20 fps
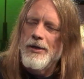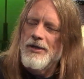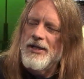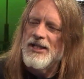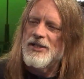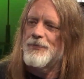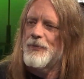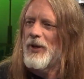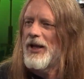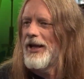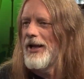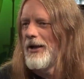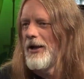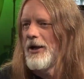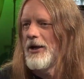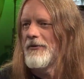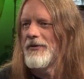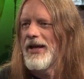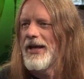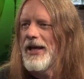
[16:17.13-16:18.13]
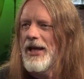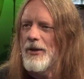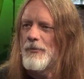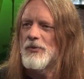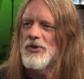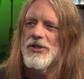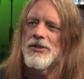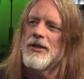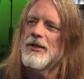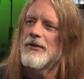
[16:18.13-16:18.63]
just play a lot of
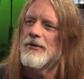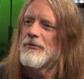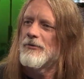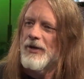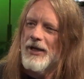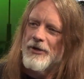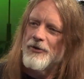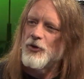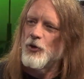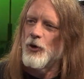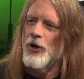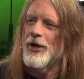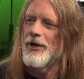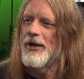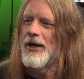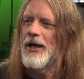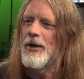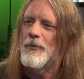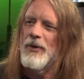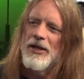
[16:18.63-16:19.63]
games and enjoy them,